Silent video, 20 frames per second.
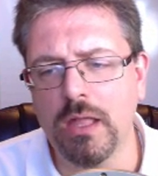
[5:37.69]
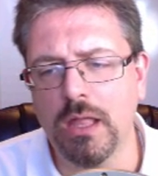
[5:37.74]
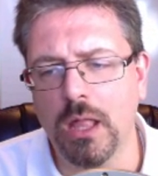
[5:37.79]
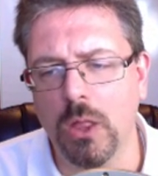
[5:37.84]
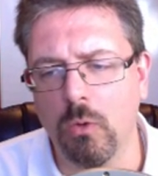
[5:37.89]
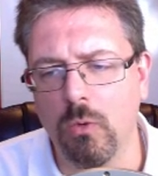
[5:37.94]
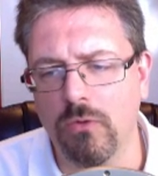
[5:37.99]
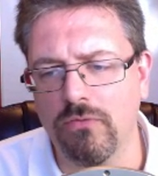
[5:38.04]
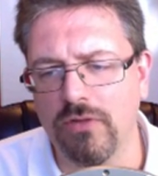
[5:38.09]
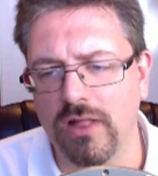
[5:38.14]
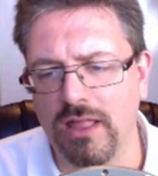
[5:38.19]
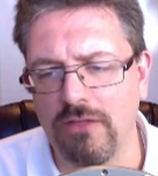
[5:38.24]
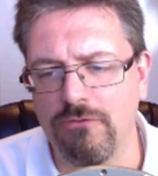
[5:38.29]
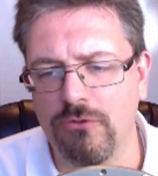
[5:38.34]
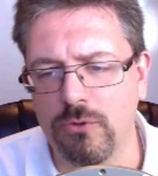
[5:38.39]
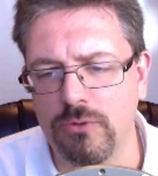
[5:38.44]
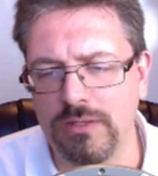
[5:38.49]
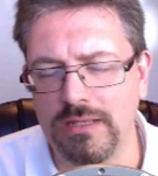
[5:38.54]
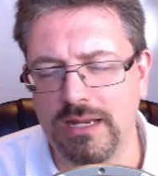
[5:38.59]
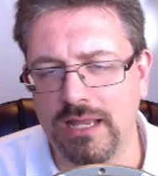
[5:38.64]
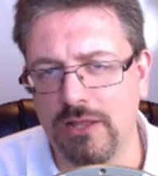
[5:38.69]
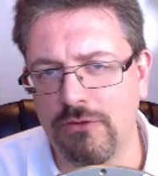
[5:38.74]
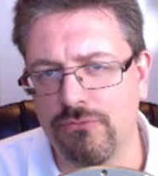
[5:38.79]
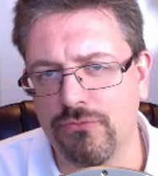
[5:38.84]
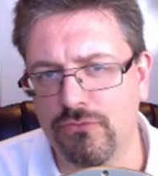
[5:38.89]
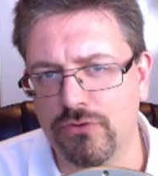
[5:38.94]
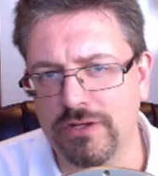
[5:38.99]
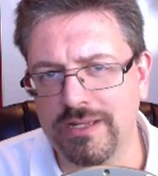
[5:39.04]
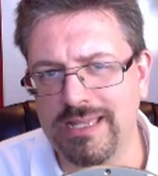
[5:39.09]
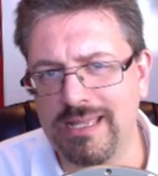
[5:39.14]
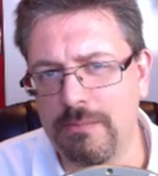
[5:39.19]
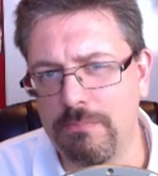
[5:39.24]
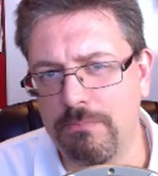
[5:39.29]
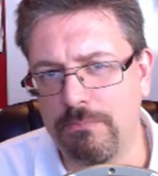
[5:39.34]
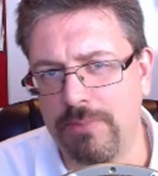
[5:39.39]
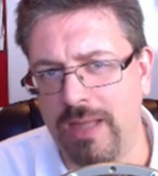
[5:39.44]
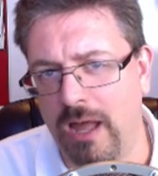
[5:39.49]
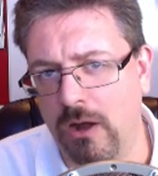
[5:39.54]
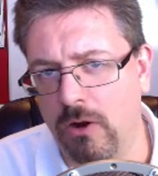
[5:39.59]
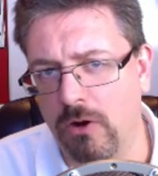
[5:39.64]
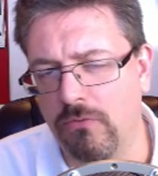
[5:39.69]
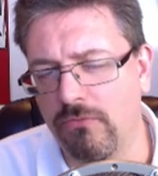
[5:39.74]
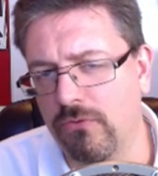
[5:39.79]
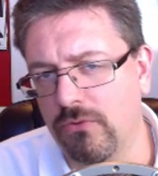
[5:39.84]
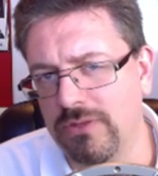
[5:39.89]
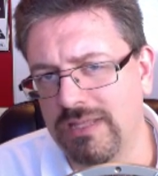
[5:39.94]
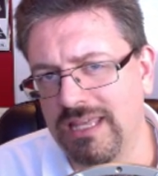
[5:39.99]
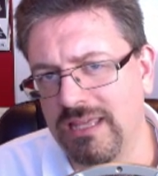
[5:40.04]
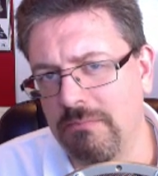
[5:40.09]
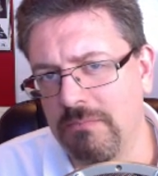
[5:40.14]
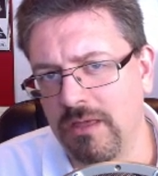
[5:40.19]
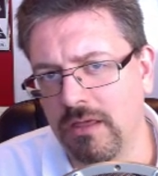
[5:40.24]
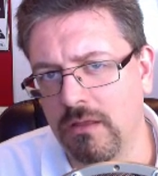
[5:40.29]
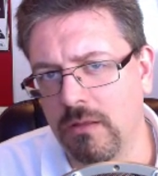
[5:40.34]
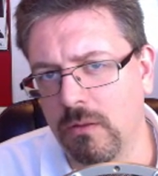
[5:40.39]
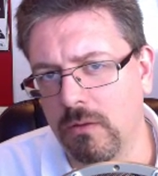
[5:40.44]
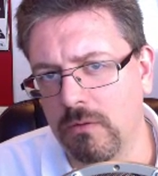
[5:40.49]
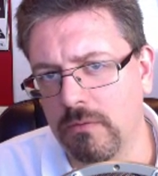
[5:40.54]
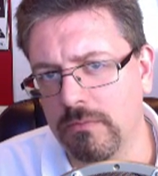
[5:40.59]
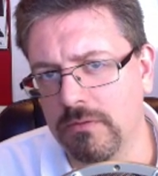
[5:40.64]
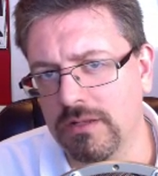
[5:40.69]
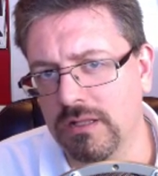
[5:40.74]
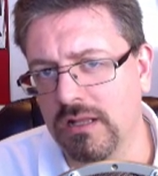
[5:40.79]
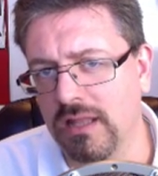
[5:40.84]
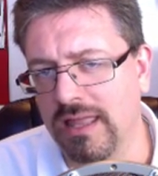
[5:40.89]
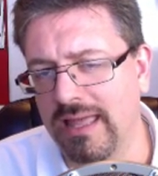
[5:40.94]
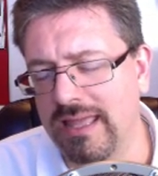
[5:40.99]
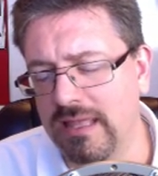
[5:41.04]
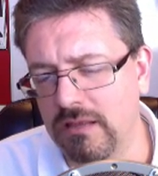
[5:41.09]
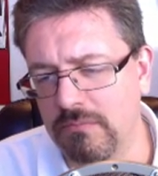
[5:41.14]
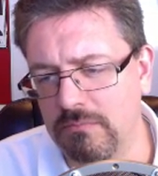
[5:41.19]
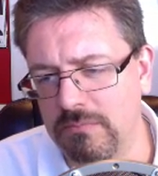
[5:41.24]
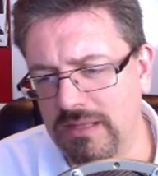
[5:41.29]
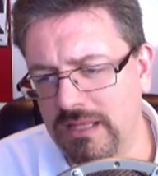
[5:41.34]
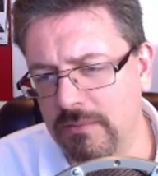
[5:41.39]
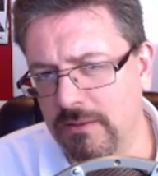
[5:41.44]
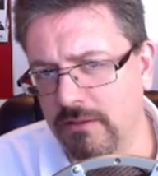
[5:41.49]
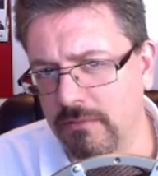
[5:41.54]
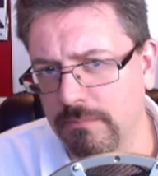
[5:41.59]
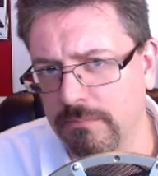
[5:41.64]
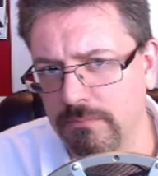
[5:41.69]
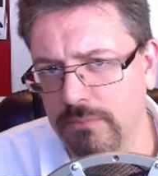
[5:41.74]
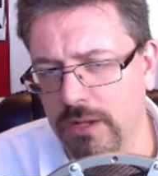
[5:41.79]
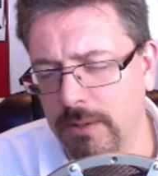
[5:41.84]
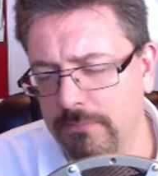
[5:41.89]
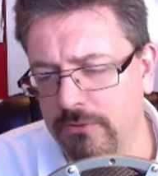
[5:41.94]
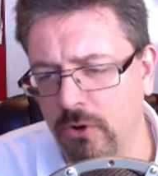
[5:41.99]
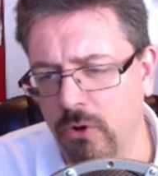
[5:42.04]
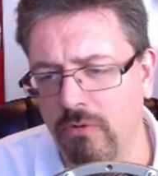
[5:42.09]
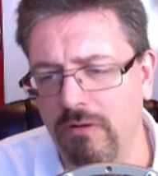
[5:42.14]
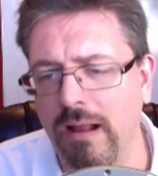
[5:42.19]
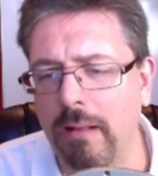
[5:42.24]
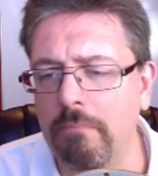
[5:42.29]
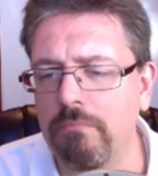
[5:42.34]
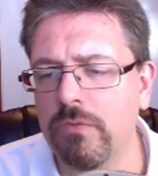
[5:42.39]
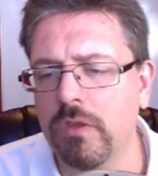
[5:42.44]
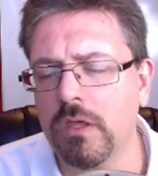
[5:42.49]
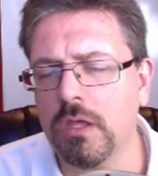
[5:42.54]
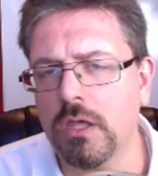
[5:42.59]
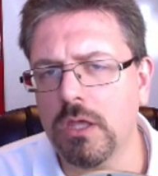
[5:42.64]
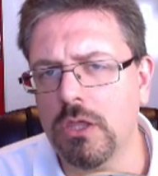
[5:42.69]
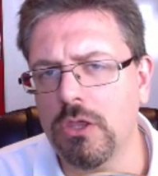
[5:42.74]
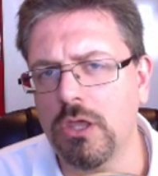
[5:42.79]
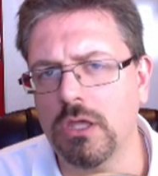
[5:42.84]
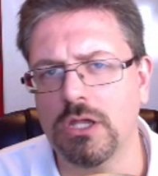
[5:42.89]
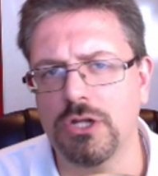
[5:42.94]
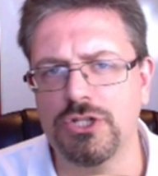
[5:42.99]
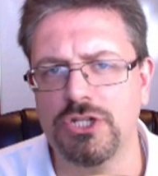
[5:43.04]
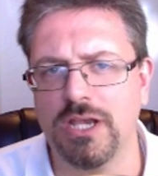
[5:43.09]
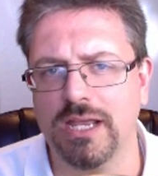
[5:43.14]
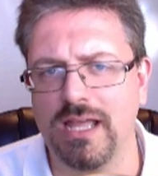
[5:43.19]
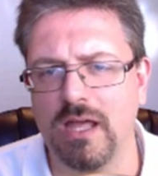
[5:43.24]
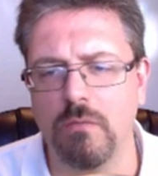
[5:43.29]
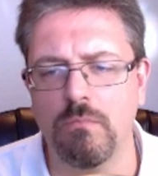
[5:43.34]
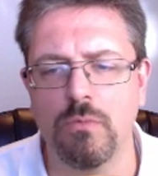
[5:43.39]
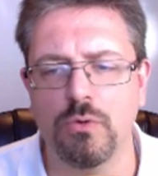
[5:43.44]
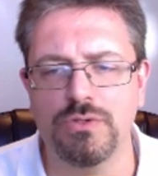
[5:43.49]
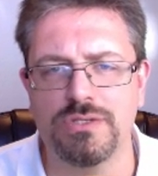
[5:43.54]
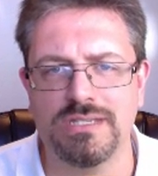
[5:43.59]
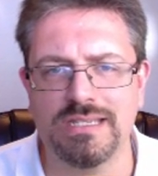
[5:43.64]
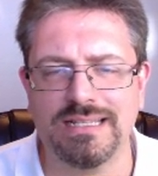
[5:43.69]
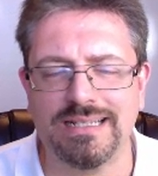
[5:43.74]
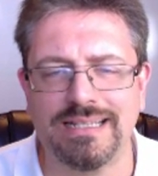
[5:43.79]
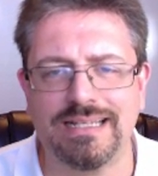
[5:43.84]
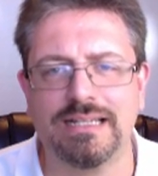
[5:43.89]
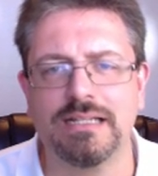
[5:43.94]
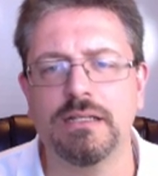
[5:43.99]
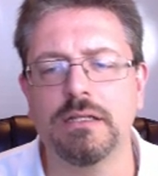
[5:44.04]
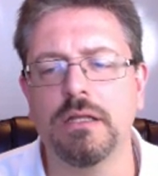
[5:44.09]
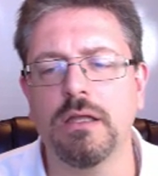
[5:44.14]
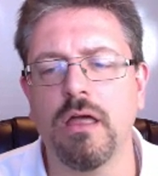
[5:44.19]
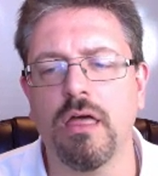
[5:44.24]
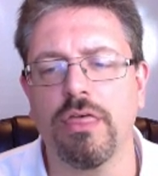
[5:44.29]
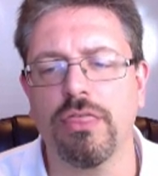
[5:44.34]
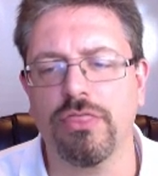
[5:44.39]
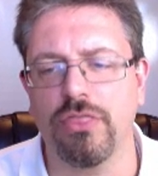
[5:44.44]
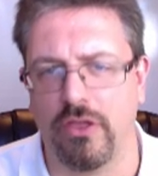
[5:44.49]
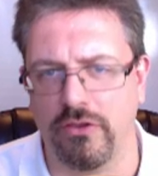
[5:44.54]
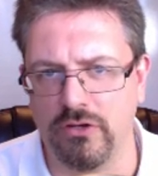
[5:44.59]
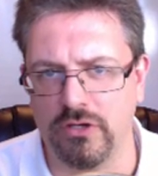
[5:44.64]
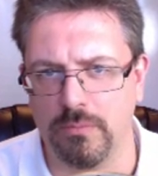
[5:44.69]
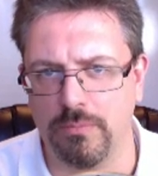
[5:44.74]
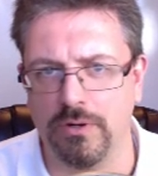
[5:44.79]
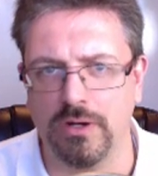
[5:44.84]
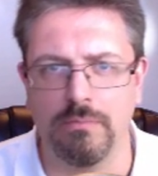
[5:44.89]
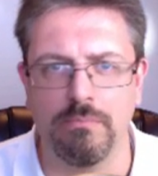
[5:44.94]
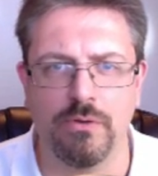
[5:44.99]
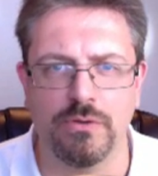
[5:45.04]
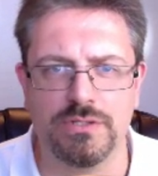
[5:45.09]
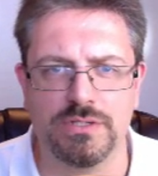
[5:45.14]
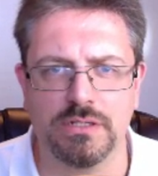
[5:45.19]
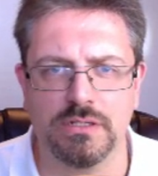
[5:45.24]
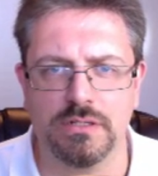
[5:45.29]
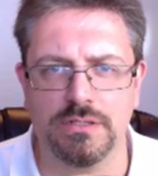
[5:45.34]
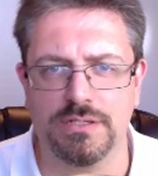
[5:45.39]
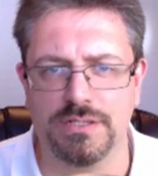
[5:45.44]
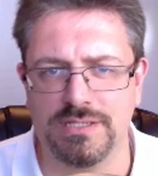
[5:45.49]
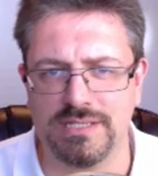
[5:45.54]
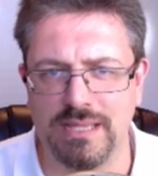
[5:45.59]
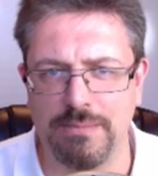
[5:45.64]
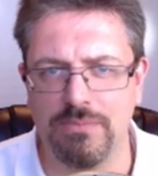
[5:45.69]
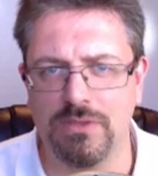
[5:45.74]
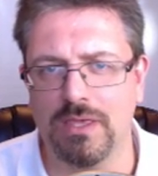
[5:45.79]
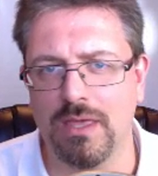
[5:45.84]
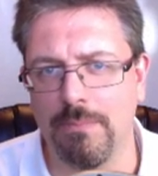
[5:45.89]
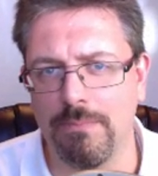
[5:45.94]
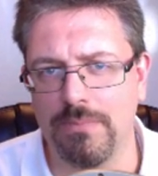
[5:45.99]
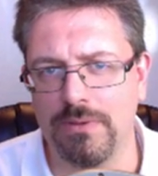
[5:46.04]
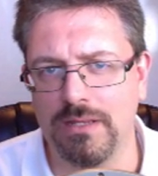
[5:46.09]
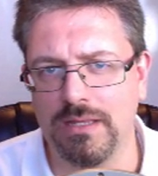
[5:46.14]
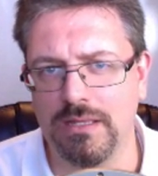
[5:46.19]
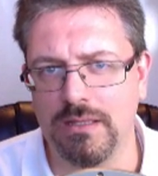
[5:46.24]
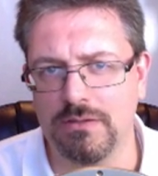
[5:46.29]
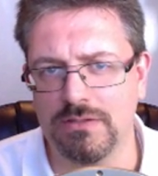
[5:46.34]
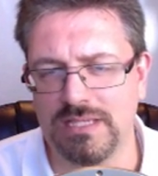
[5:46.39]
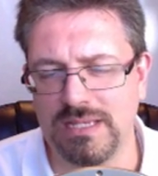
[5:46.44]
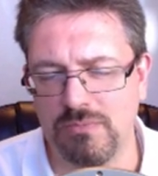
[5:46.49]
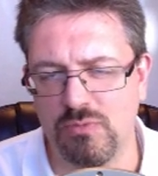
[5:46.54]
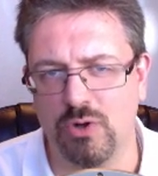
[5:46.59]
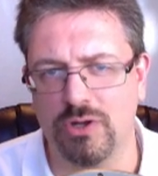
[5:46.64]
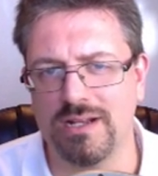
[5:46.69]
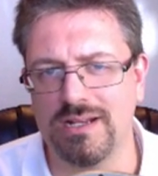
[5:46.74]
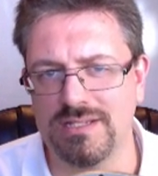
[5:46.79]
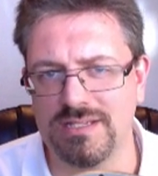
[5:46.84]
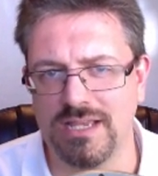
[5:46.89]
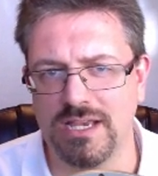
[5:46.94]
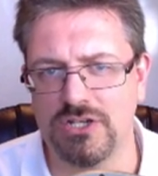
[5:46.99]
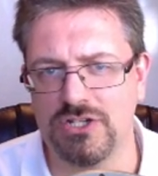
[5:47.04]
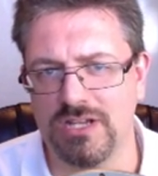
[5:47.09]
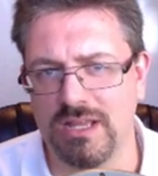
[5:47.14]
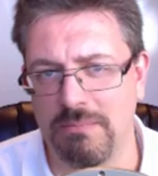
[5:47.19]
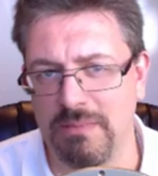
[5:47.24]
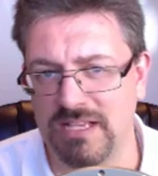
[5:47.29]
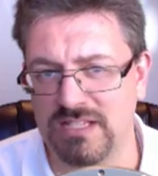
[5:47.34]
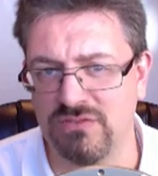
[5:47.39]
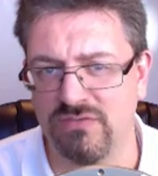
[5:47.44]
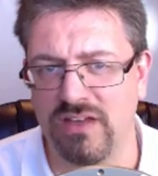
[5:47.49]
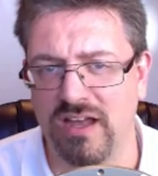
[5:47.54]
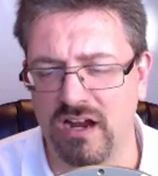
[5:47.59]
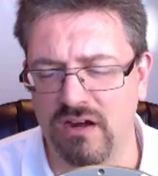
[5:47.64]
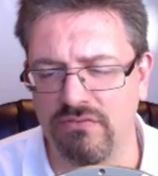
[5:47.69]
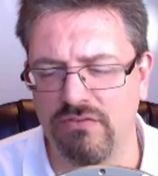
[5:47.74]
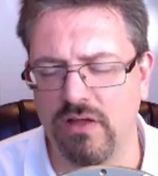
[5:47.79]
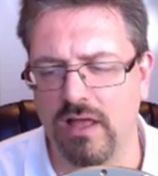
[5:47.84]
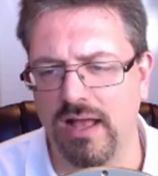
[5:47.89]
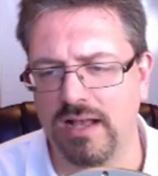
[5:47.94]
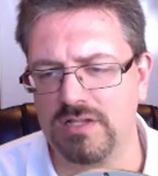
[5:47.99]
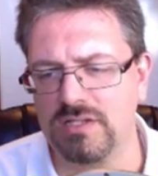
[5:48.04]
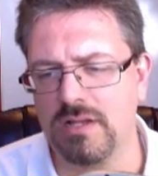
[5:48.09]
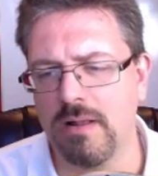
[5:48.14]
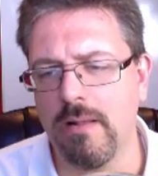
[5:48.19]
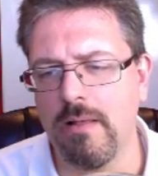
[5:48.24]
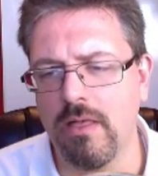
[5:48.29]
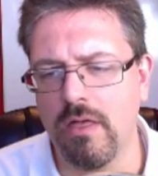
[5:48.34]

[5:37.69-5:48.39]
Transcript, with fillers: However, if you need a free, powerful email client email uh, program, you can check out Mozilla Thunderbird. Mozilla is the same company, same organization that makes Firefox.